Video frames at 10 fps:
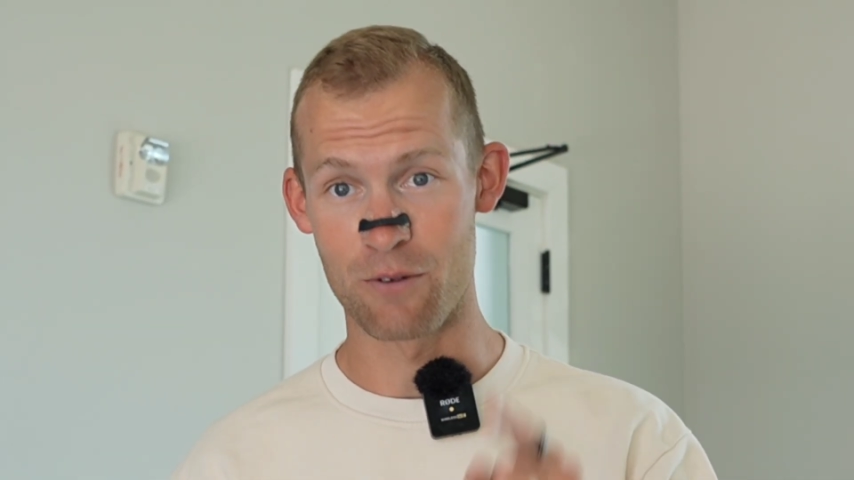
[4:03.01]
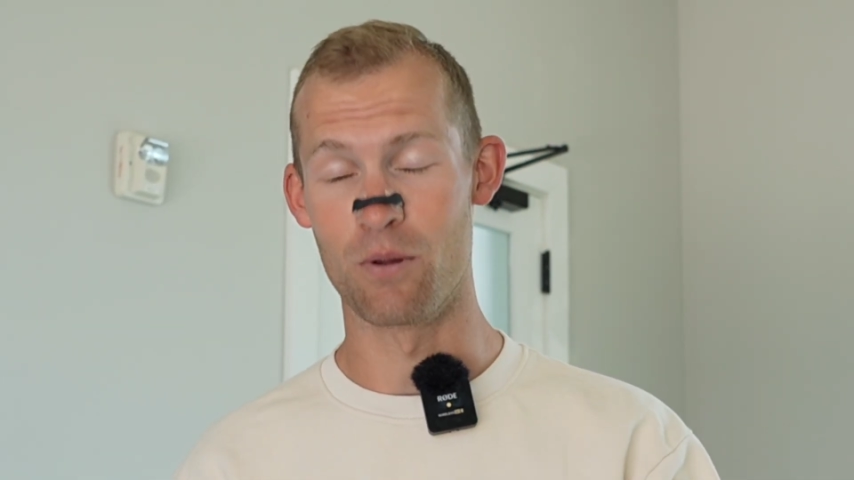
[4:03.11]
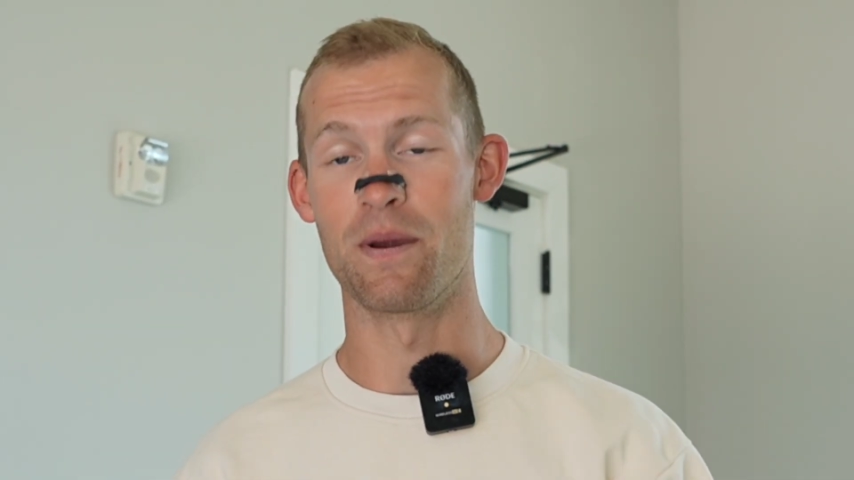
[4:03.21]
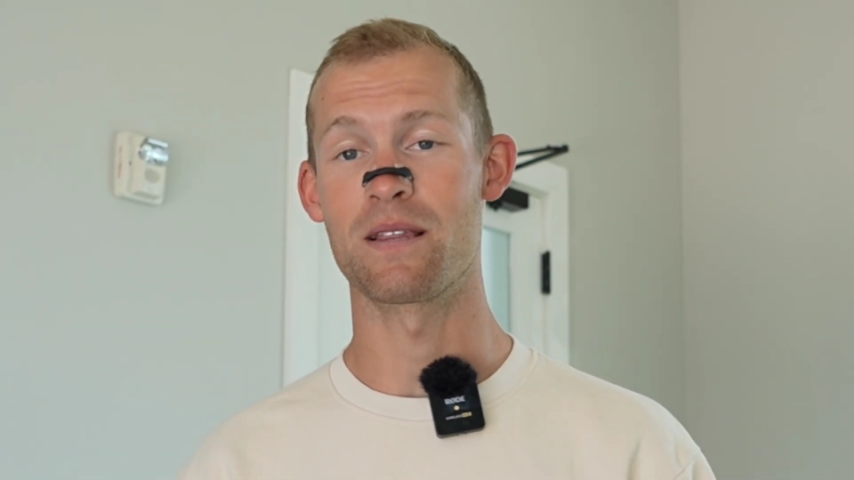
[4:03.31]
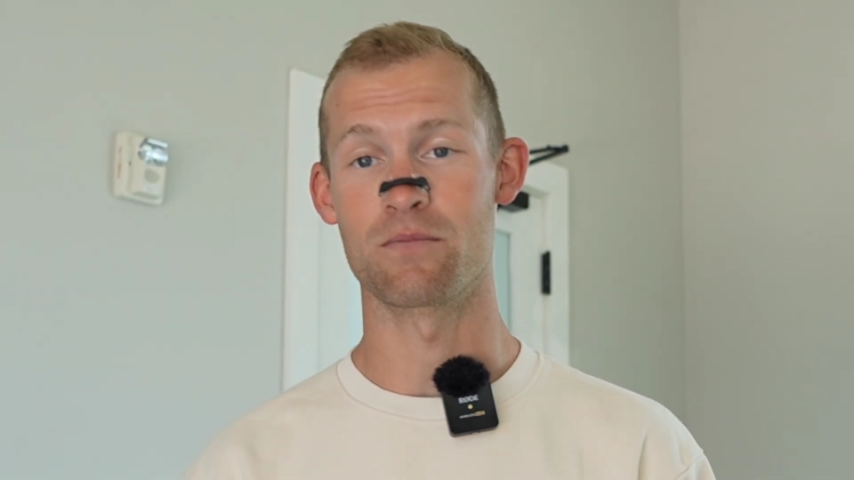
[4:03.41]
it
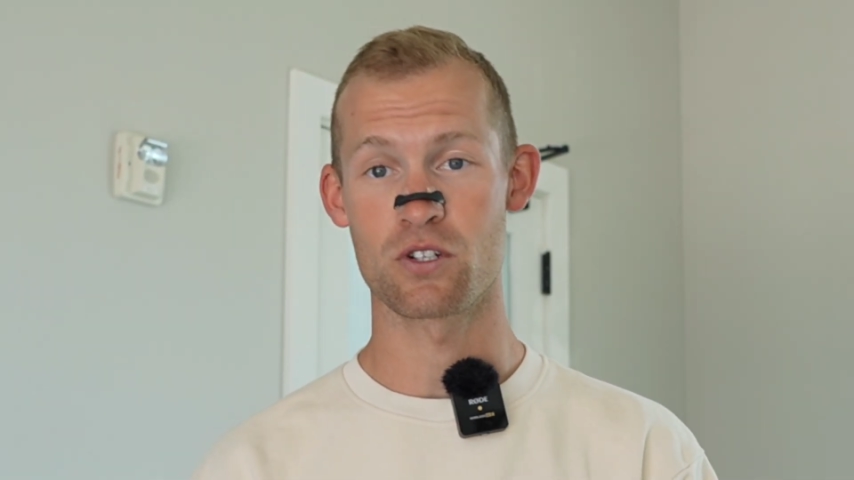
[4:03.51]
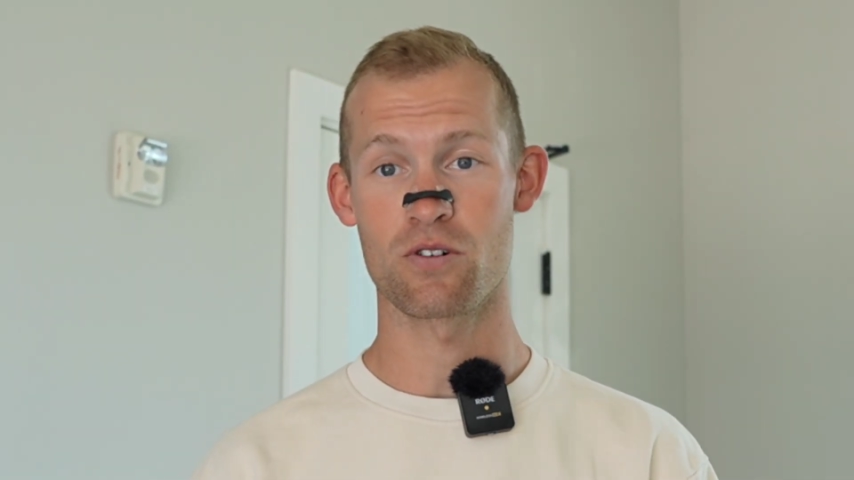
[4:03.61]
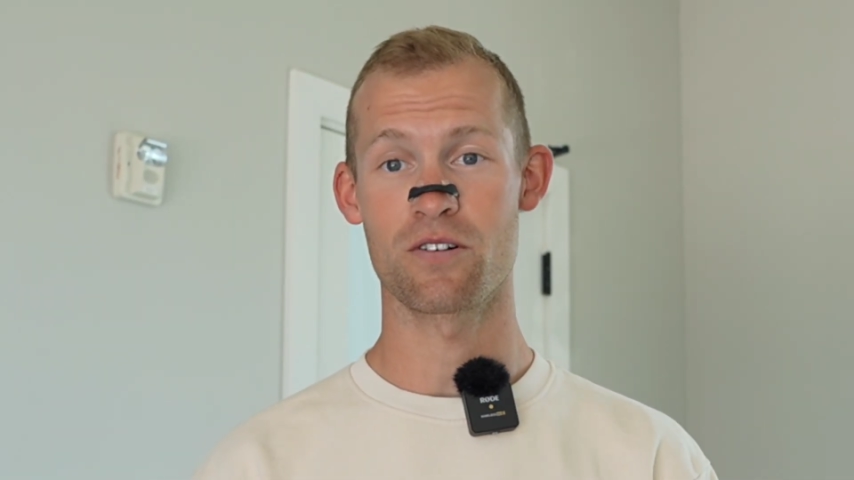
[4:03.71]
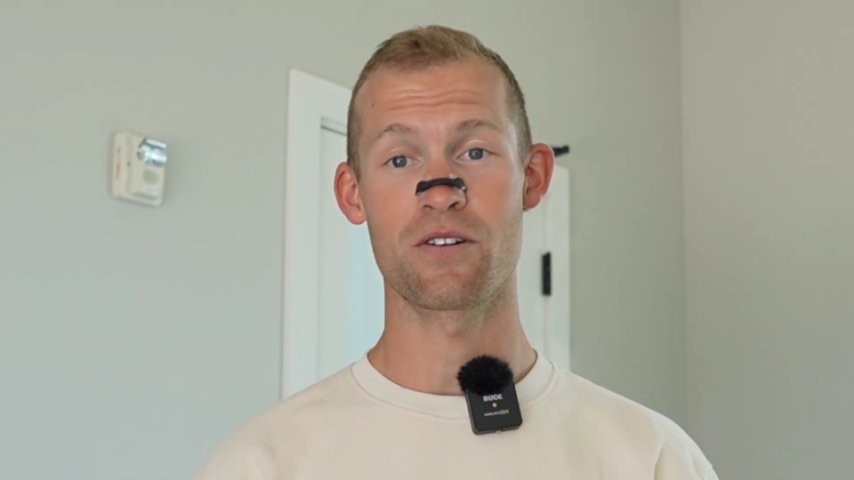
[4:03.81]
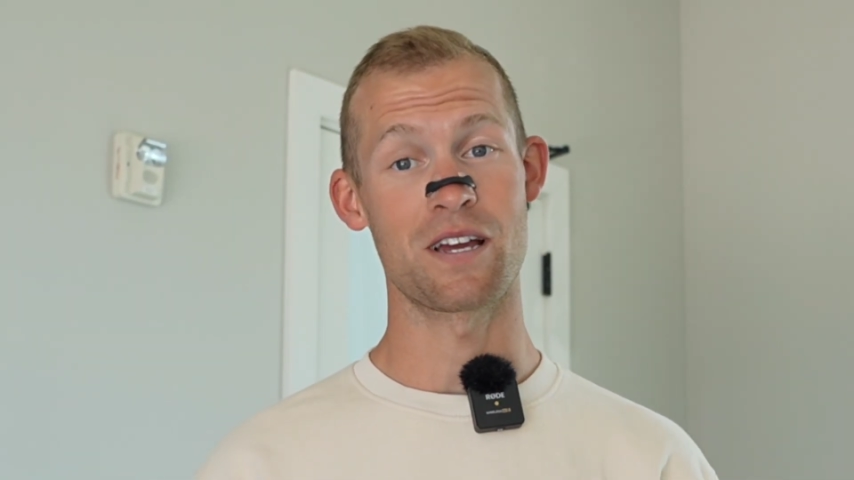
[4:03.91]
will make them
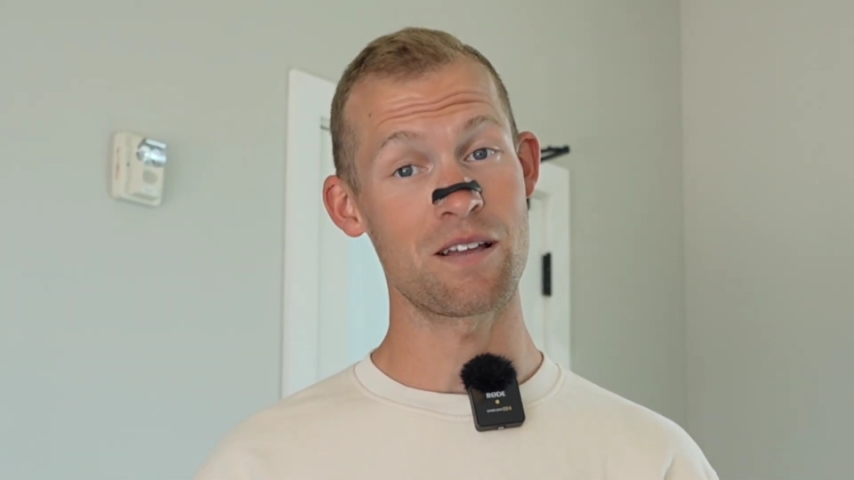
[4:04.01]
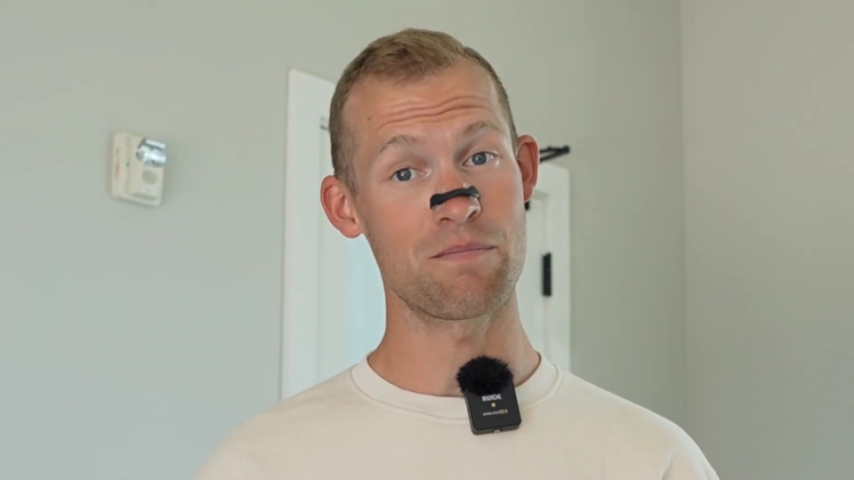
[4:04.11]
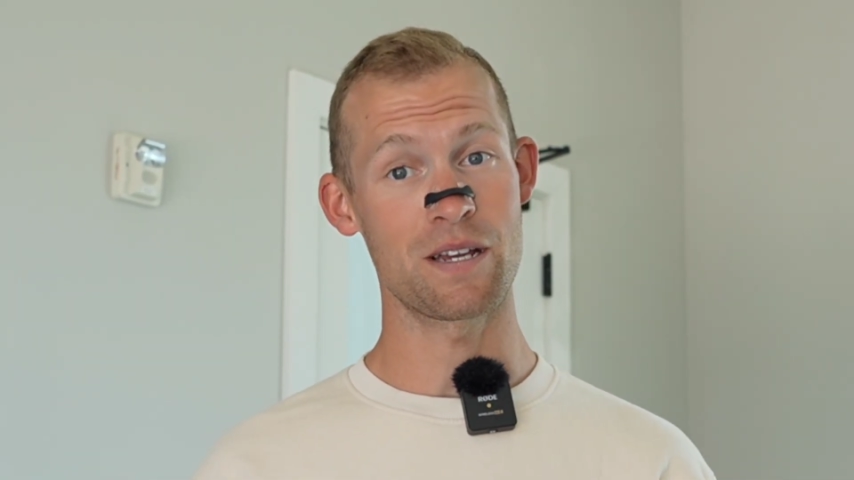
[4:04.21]
stronger and